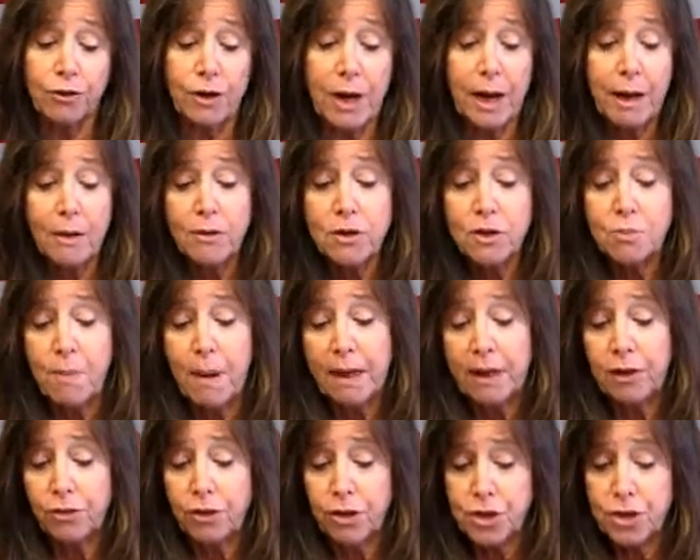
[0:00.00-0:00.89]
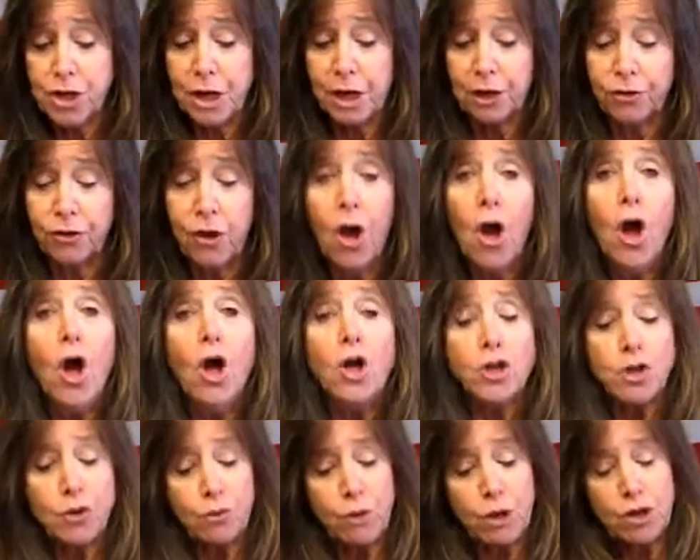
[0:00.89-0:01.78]
And Aries might get the chance
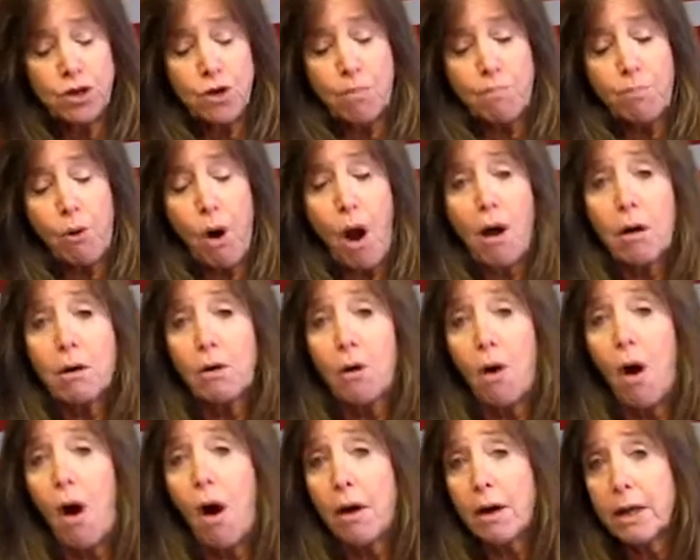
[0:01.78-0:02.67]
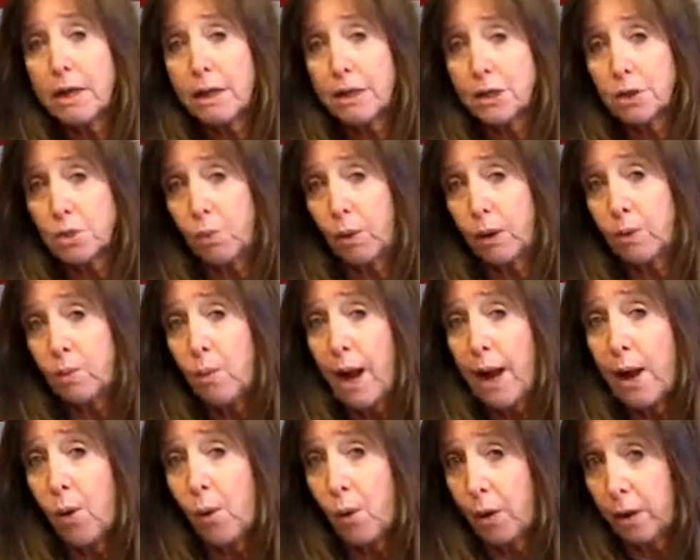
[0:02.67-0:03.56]
to reach a broader audience one
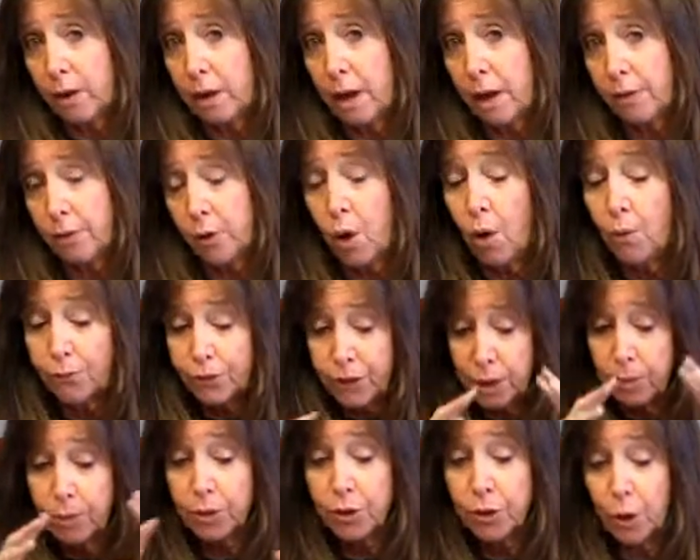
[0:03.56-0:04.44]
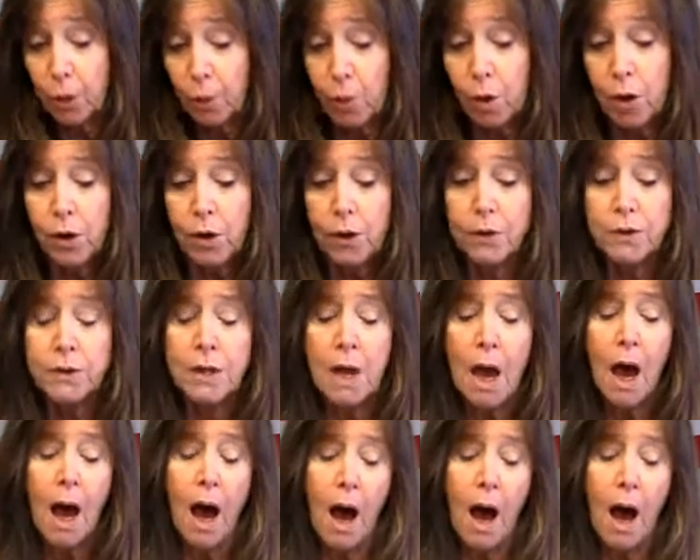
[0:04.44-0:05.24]
way or another, hopefully with their words